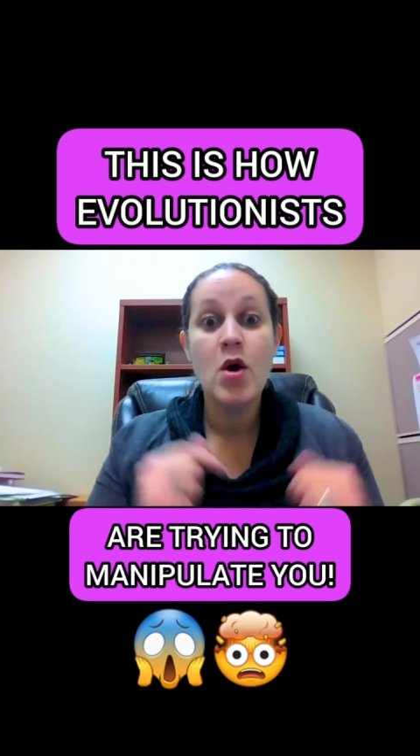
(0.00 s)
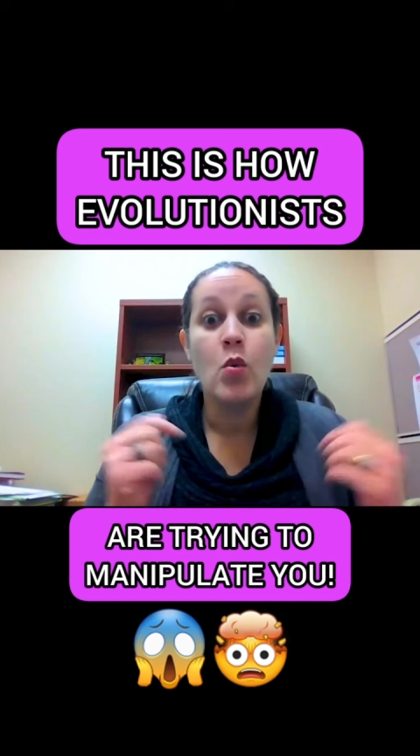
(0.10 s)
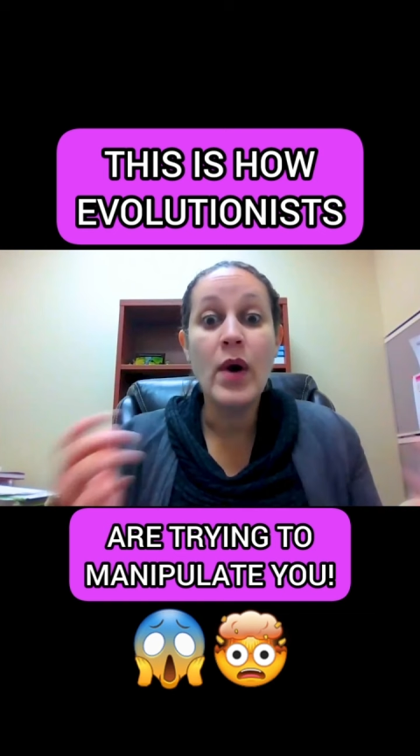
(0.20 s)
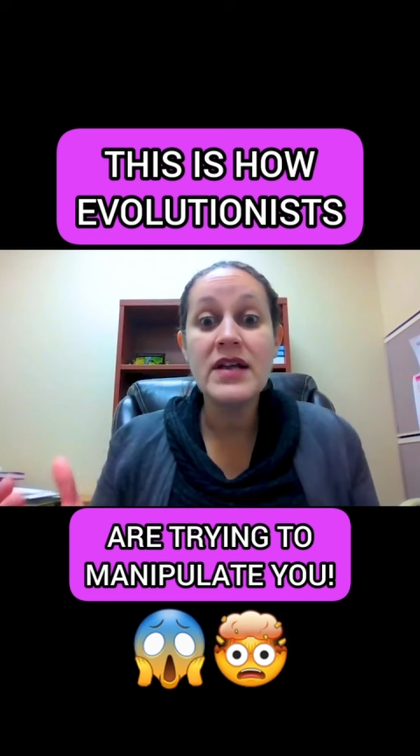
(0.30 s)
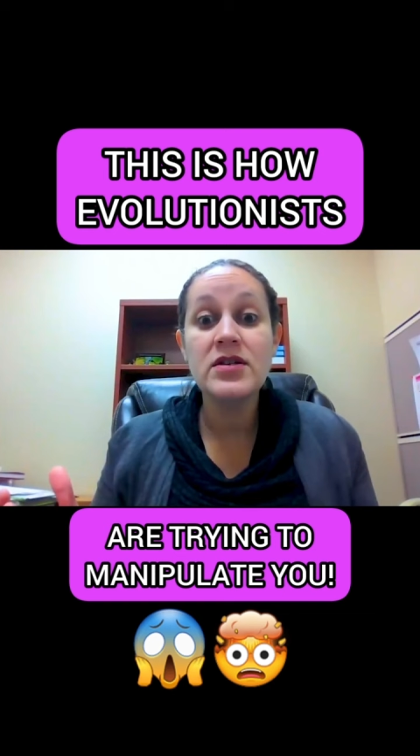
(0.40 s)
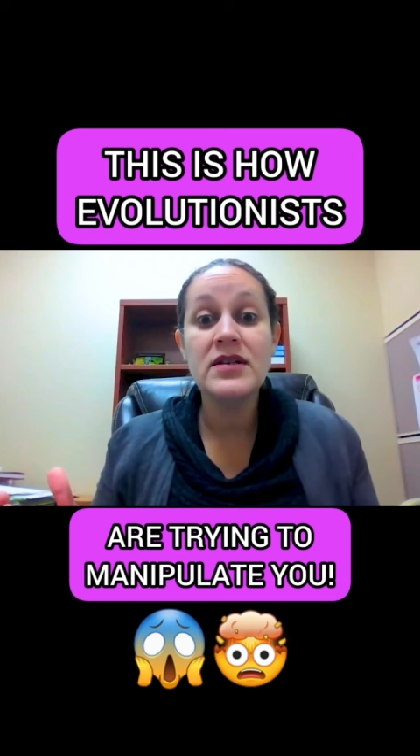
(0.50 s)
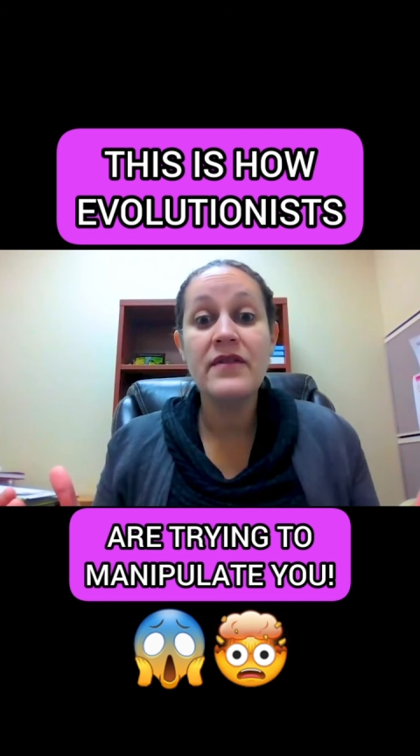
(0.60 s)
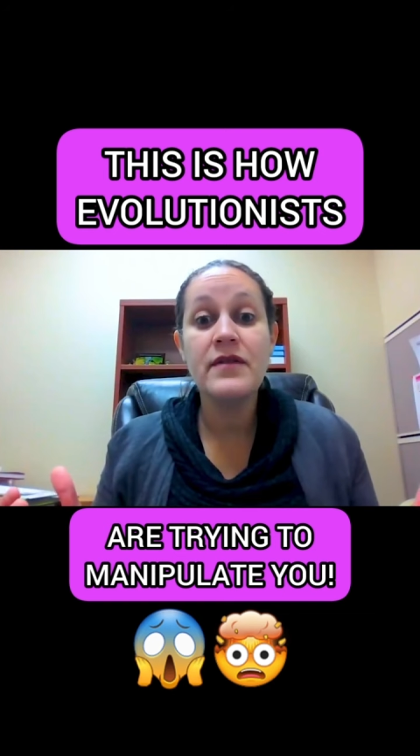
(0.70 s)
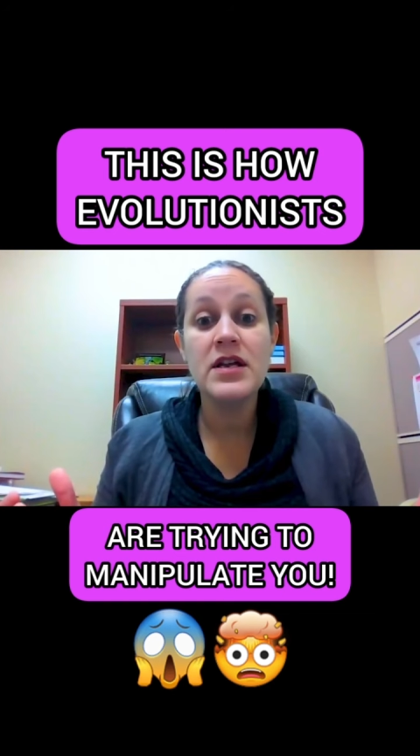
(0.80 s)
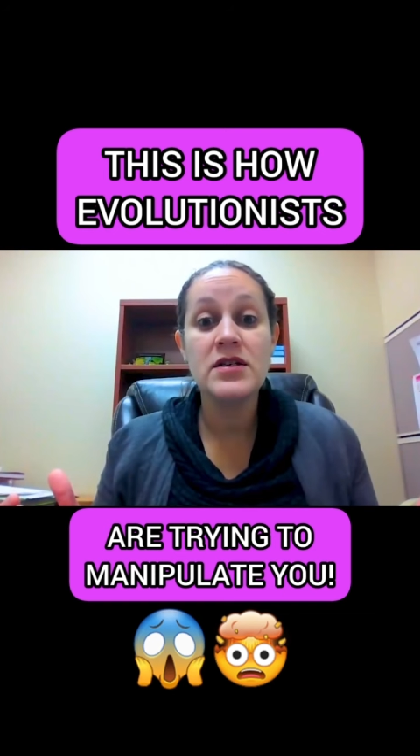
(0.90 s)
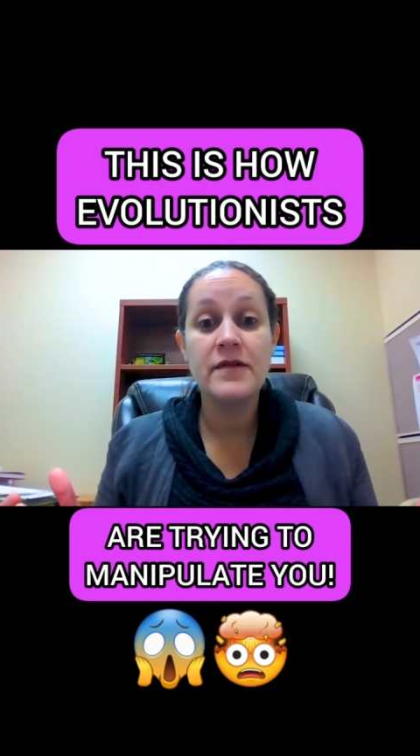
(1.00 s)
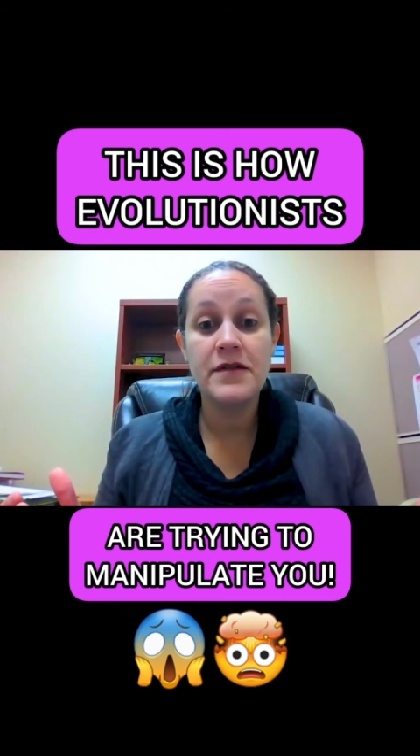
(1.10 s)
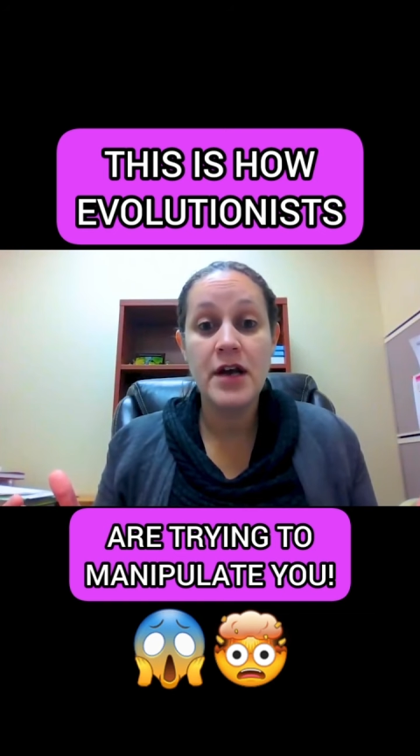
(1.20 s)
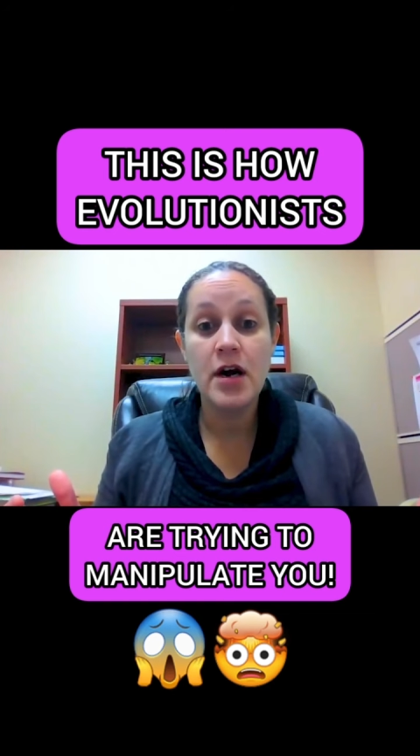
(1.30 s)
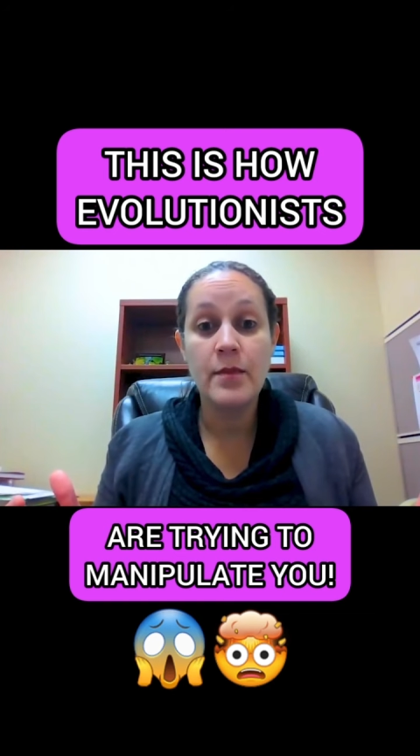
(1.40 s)
What is the definition of
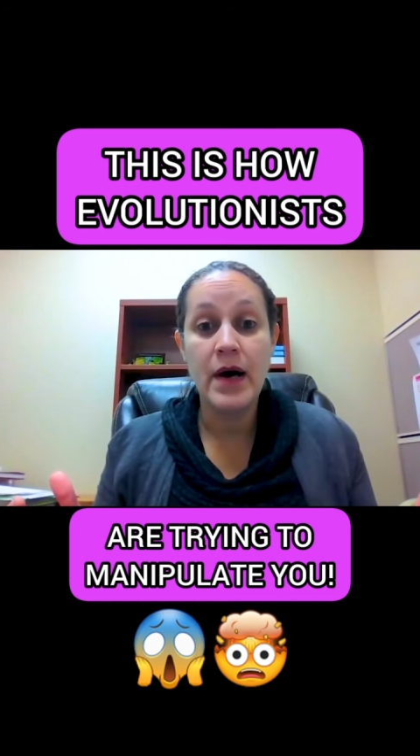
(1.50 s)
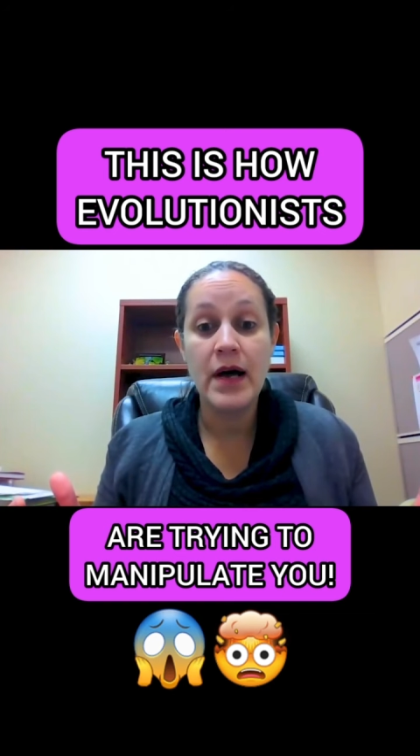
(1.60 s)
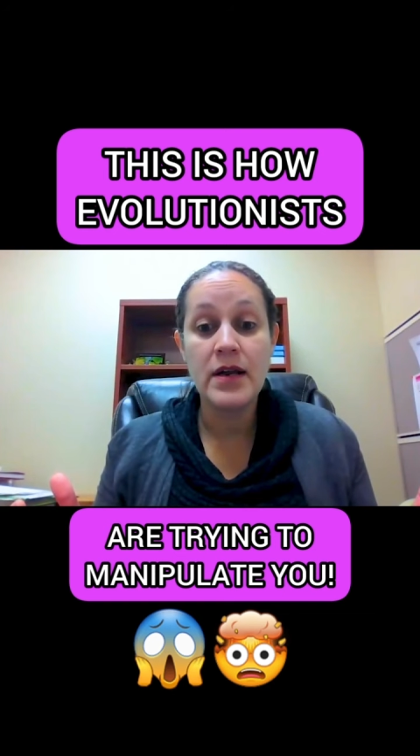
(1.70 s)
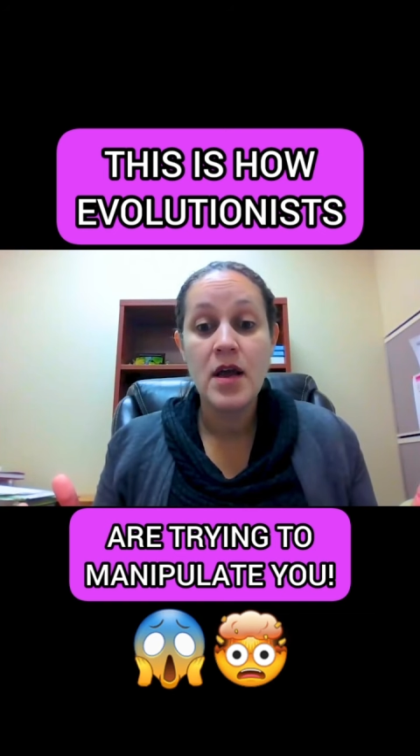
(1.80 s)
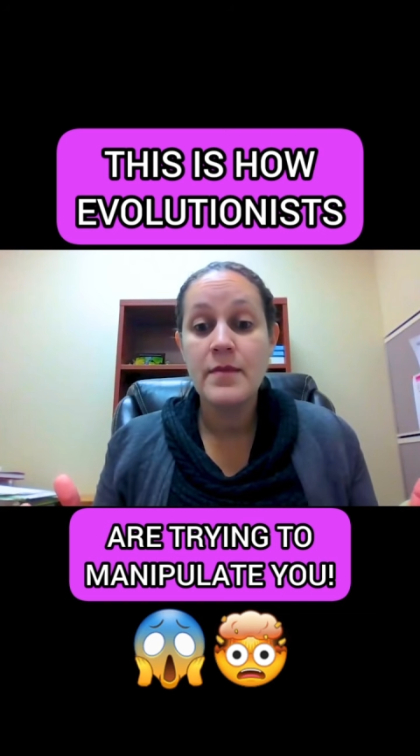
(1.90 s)
a theropod?